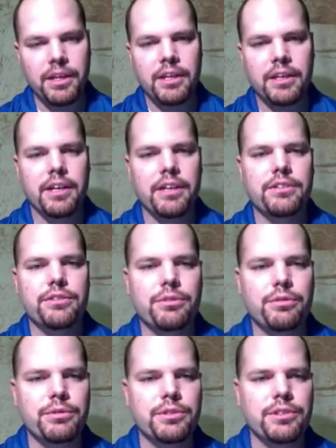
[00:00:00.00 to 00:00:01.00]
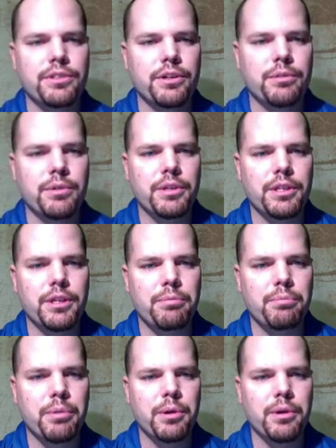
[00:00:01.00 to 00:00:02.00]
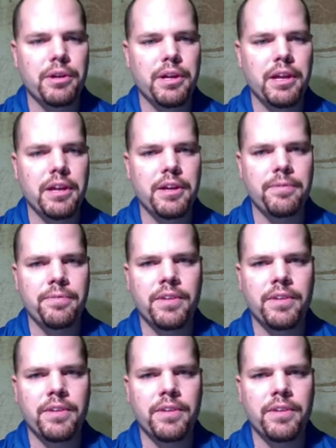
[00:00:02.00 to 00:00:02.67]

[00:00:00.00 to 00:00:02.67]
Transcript: Okay, so we'll start with part A.